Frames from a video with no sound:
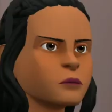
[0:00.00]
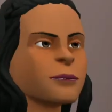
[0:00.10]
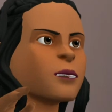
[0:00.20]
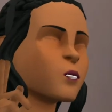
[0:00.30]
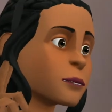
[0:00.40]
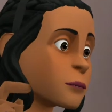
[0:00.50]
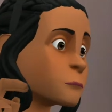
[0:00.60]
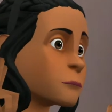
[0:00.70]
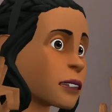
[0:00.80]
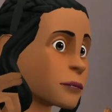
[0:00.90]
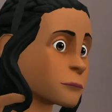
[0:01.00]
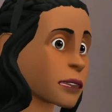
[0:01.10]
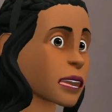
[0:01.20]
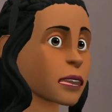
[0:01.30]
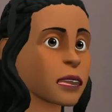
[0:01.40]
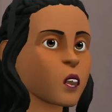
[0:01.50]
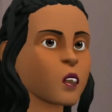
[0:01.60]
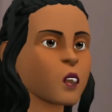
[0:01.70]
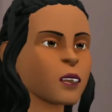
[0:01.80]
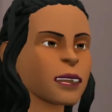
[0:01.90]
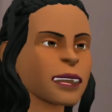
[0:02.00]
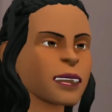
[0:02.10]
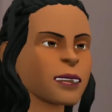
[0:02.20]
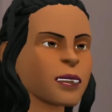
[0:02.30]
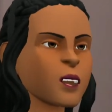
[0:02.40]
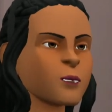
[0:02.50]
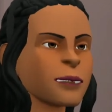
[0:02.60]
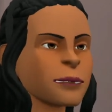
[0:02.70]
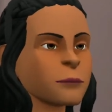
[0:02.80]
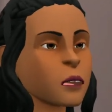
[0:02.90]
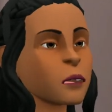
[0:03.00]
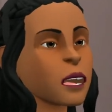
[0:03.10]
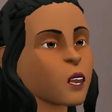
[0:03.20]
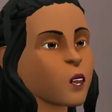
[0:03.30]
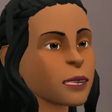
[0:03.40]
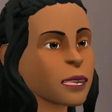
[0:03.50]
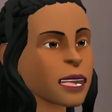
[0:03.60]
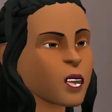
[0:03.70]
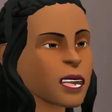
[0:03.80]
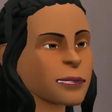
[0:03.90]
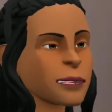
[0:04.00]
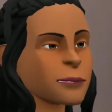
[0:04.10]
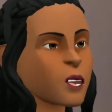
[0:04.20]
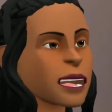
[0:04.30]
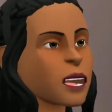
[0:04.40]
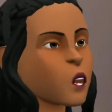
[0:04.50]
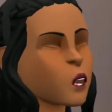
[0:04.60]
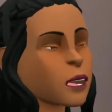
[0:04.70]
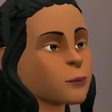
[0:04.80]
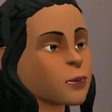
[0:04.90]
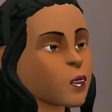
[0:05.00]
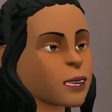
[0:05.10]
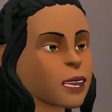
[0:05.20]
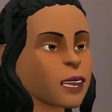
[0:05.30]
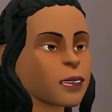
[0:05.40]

No, but I'm pretty sure that the other group members are trying to come up with new names while they're at